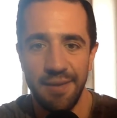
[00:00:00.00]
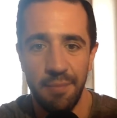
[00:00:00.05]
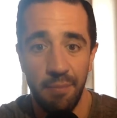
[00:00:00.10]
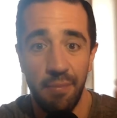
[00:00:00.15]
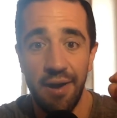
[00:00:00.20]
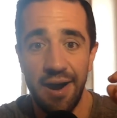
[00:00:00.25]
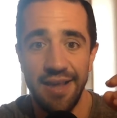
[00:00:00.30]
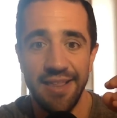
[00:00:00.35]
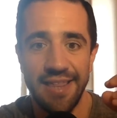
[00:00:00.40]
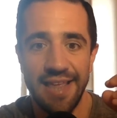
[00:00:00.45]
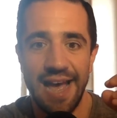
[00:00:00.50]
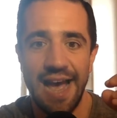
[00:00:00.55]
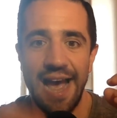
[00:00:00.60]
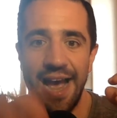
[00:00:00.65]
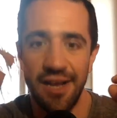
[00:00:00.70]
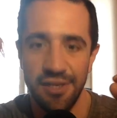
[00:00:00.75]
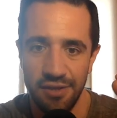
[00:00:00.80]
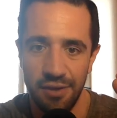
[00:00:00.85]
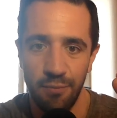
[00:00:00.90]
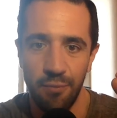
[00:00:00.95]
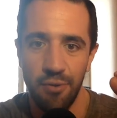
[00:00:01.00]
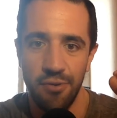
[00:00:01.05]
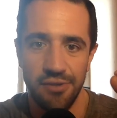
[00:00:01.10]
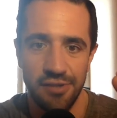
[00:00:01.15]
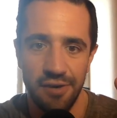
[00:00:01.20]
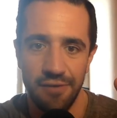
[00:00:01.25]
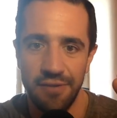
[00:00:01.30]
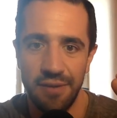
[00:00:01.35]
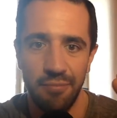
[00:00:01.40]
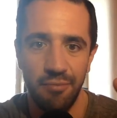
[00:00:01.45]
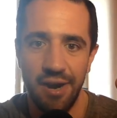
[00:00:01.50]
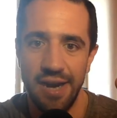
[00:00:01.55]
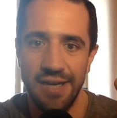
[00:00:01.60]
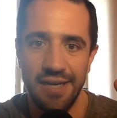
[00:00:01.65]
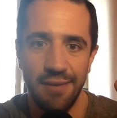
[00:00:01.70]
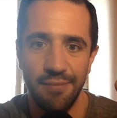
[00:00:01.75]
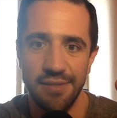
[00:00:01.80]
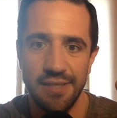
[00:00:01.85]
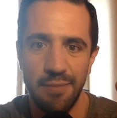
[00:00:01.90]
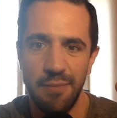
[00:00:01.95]
by that as I was after breaking
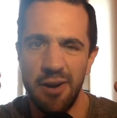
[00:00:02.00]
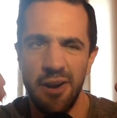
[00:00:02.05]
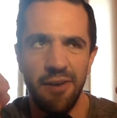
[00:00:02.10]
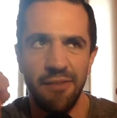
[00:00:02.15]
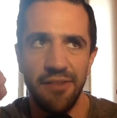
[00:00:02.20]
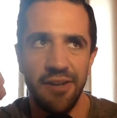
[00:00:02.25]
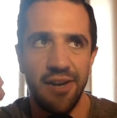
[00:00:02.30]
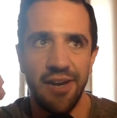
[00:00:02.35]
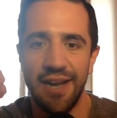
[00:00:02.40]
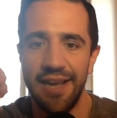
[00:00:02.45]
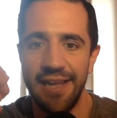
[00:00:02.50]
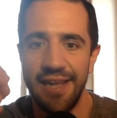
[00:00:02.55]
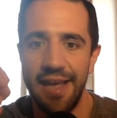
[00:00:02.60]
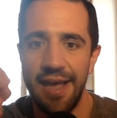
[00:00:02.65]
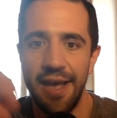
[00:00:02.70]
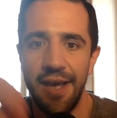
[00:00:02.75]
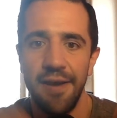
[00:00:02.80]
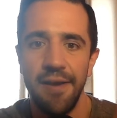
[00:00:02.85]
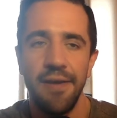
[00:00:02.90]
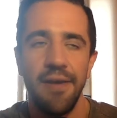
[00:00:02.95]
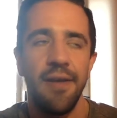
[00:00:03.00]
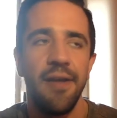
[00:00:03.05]
up with someone after like a year,